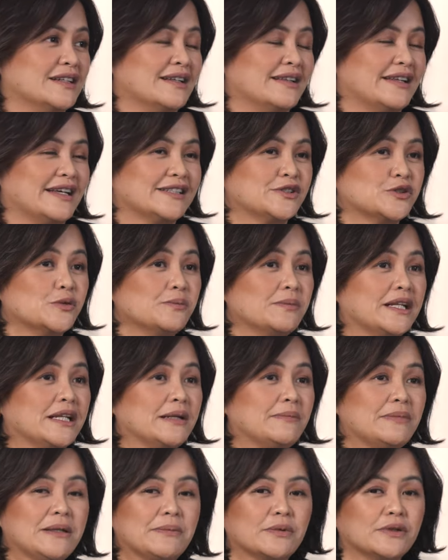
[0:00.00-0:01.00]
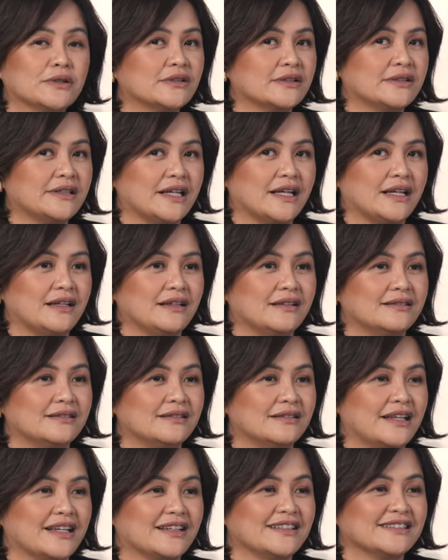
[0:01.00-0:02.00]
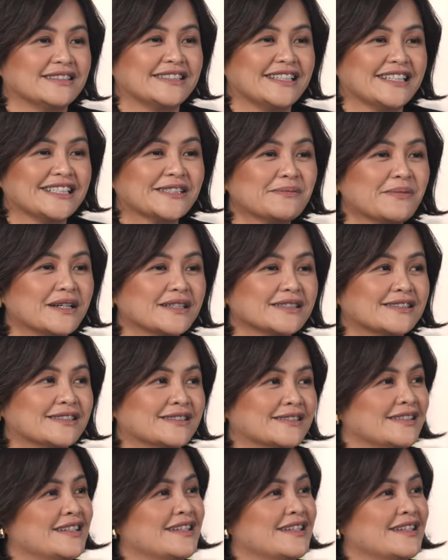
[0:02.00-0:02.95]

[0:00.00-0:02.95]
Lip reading: Like so many people today, like 6 months